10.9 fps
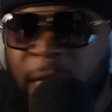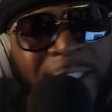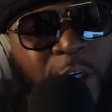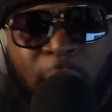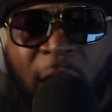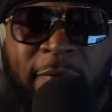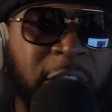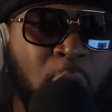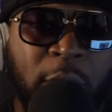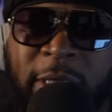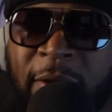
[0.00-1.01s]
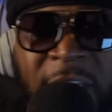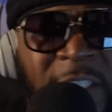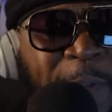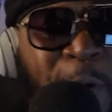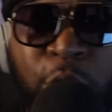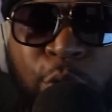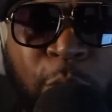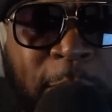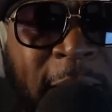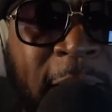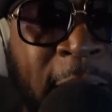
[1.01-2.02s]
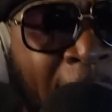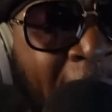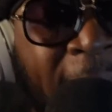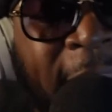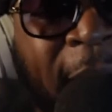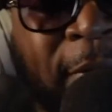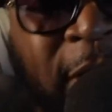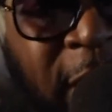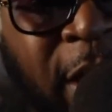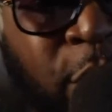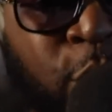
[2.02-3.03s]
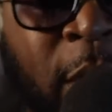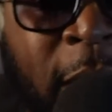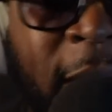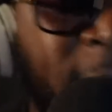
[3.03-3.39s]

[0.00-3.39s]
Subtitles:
going to have a totally different experience with me. I guarantee you, if